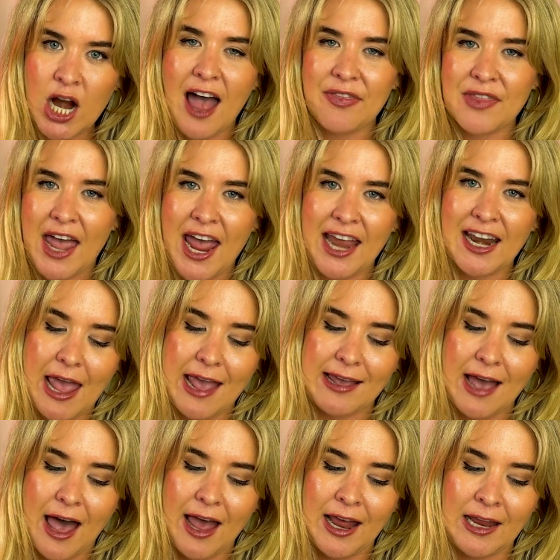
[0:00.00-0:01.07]
And then
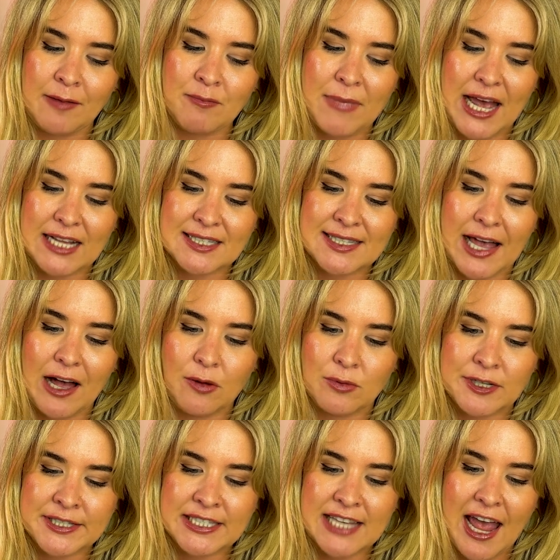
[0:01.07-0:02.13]
AI Mad Sal
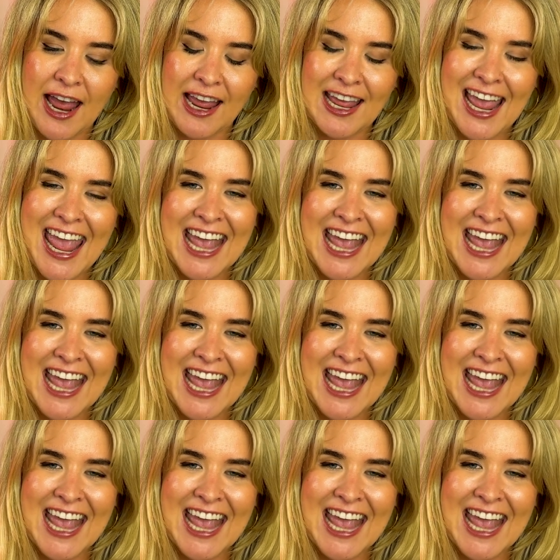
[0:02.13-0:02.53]
will say,